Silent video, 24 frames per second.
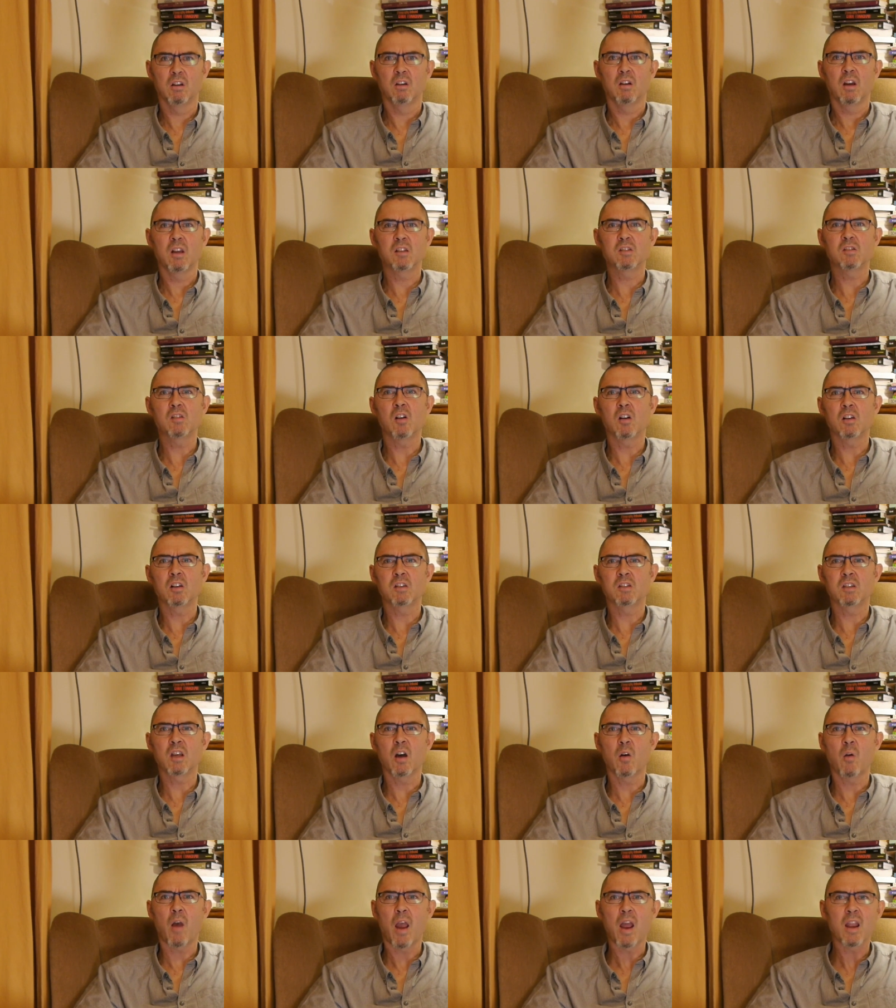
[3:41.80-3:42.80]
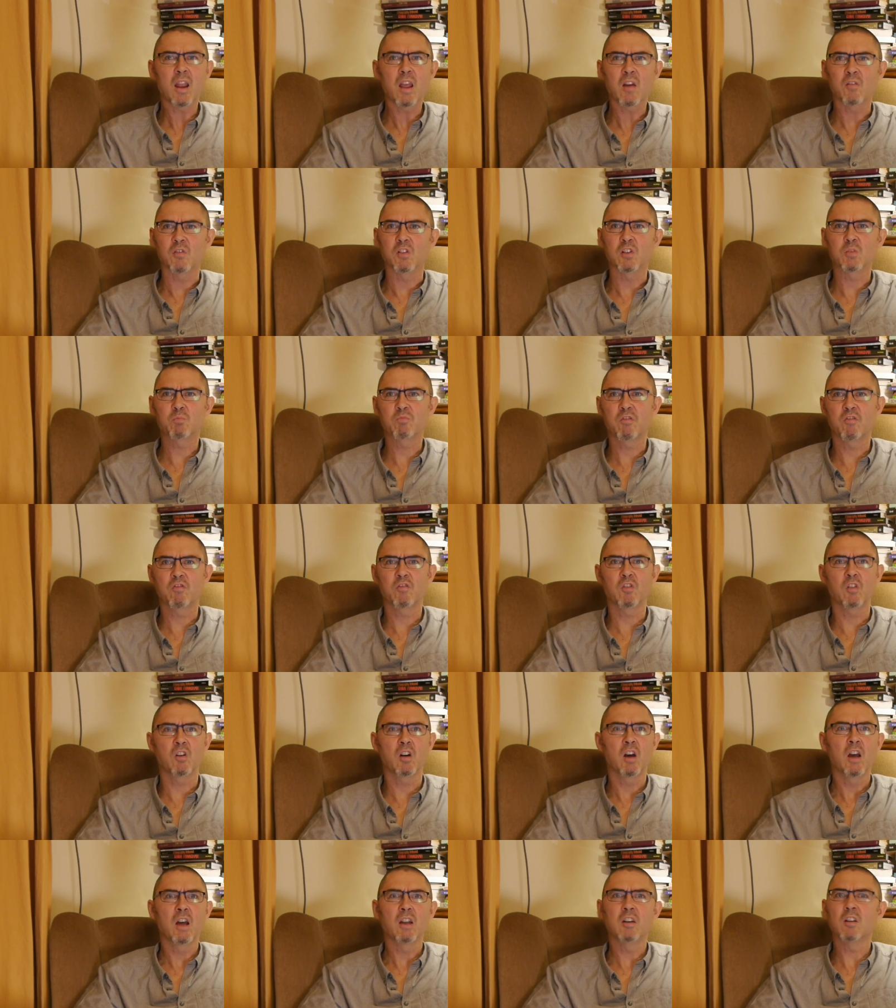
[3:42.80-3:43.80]
It's not as though any of us
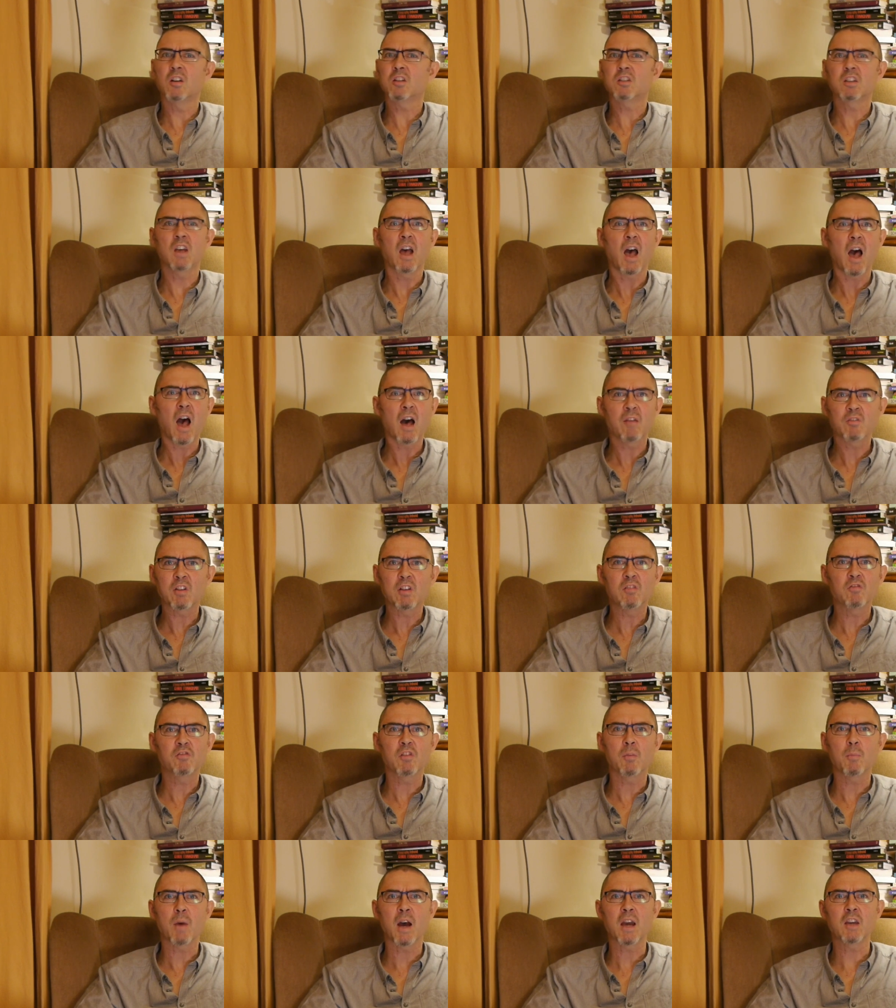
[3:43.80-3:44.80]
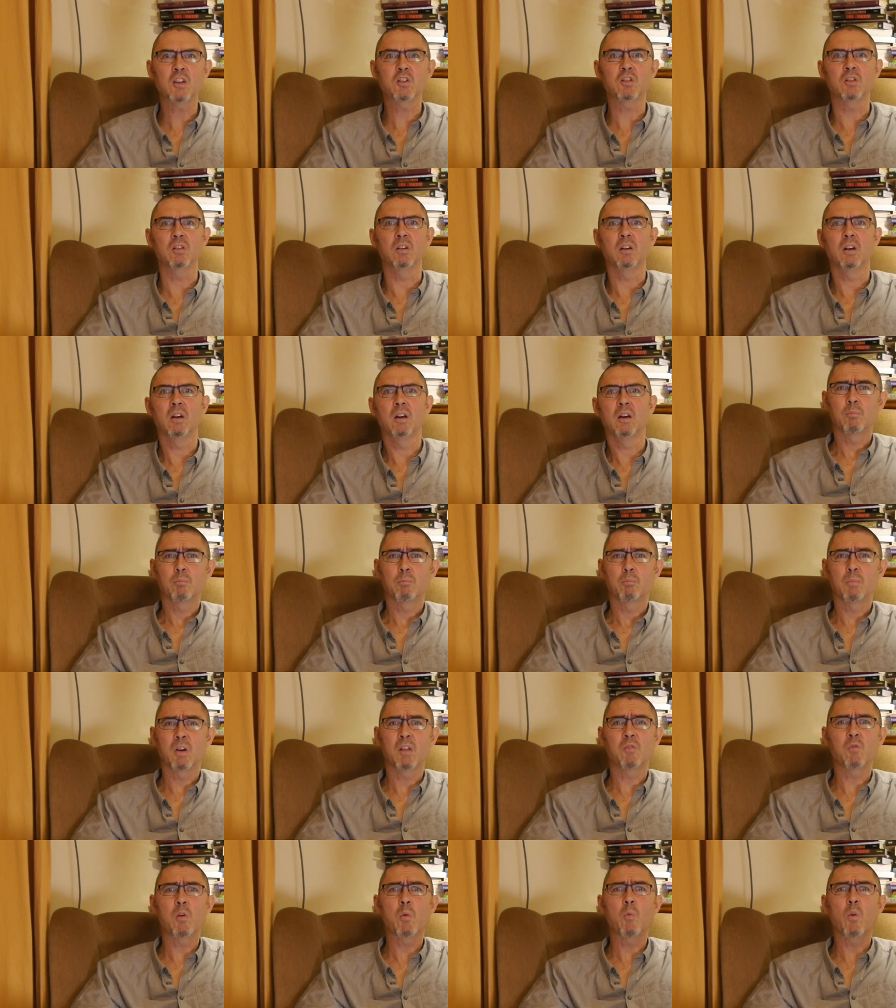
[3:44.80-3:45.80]
prefer not to have information. But
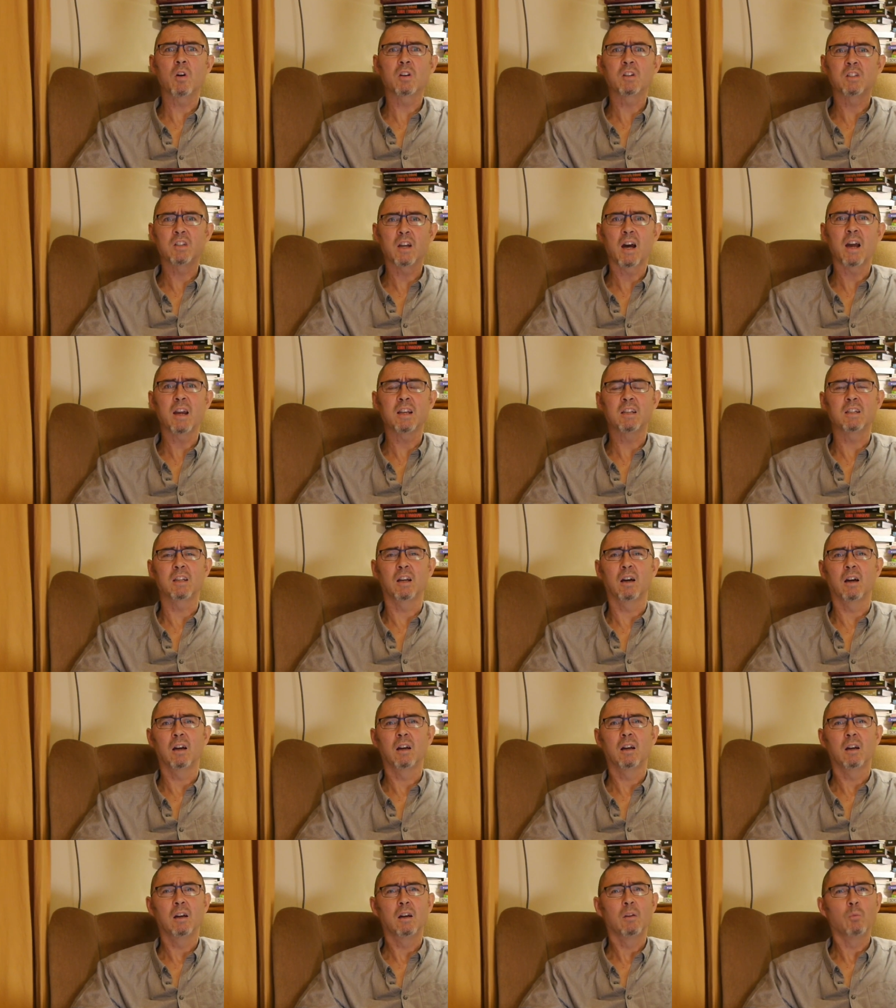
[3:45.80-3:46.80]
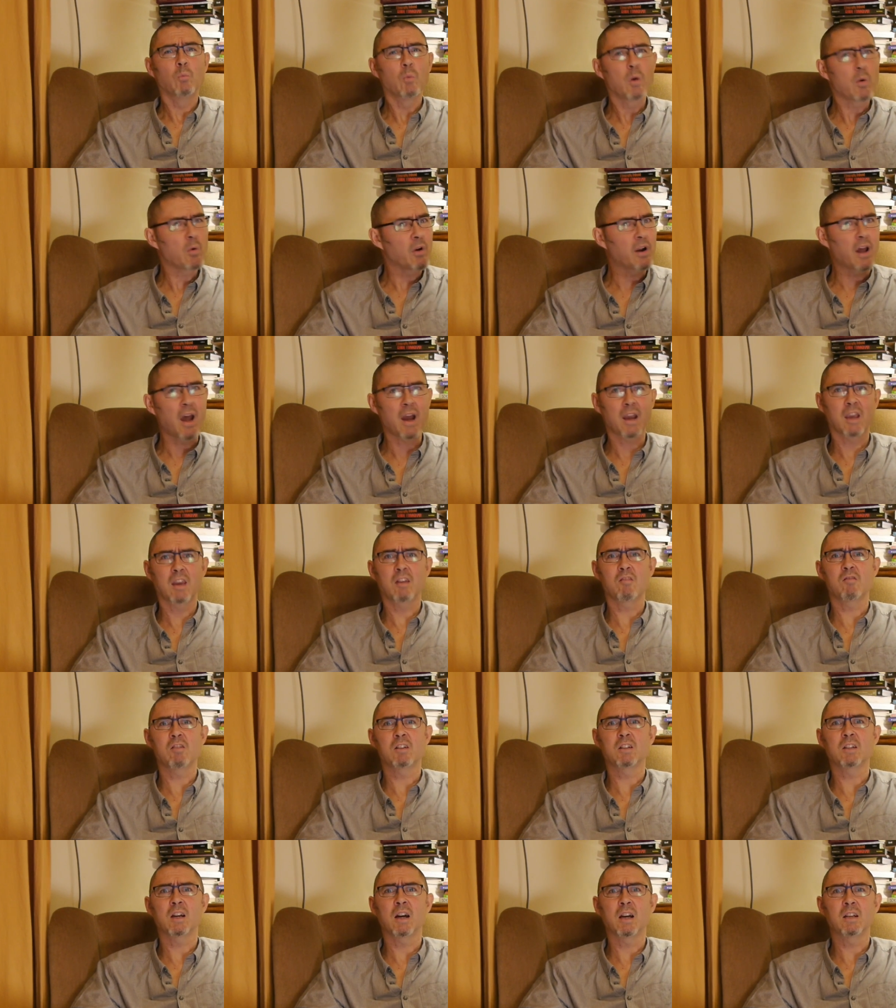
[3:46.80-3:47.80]
if we want data, we want
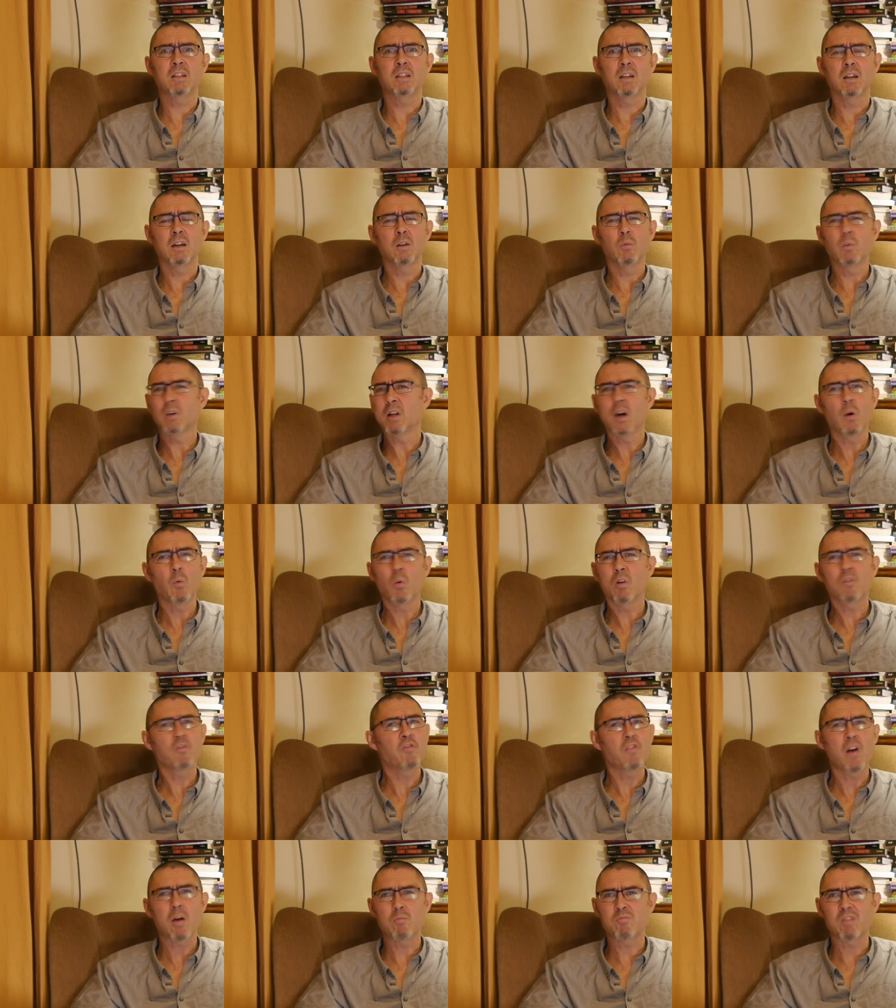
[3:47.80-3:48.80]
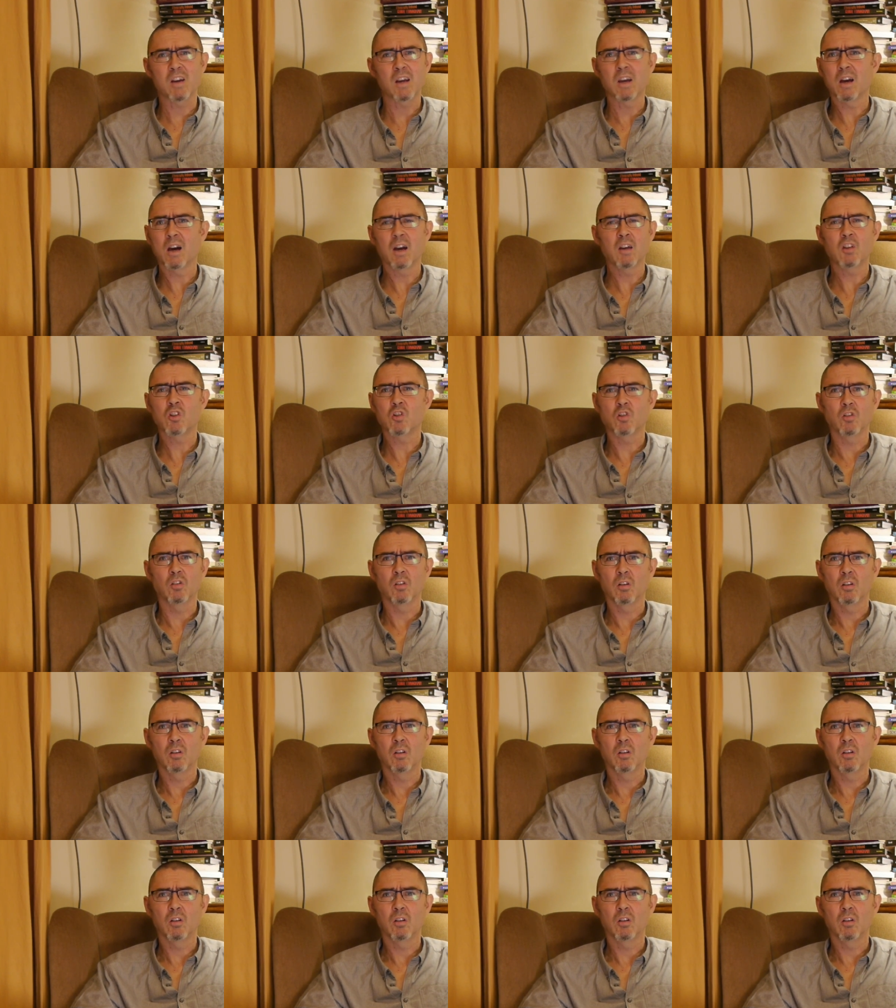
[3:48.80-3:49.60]
accurate data. We don't want fabrication.